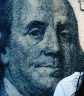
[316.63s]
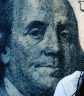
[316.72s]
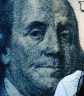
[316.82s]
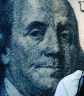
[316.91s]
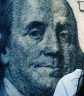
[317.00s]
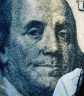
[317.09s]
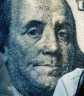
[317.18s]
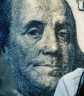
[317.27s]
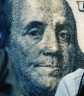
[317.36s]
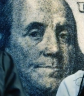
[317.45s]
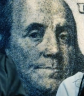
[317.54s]

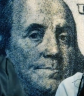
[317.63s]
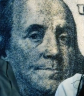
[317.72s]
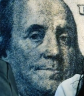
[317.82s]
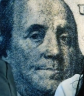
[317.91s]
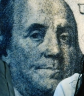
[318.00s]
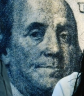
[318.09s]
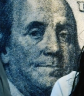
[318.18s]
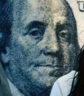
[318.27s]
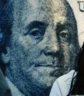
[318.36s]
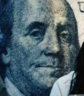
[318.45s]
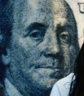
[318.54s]

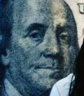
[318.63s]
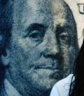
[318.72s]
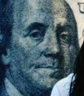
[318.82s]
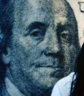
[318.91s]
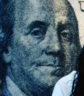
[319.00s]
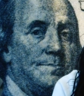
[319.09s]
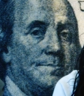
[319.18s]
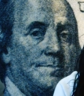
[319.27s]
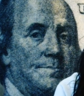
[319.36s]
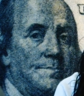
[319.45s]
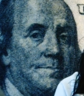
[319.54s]

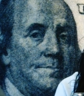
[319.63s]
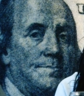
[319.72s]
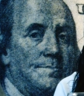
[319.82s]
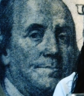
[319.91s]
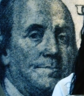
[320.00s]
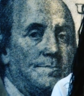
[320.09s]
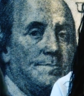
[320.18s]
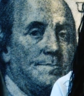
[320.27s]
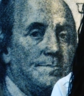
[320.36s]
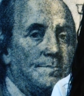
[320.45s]
[no speech]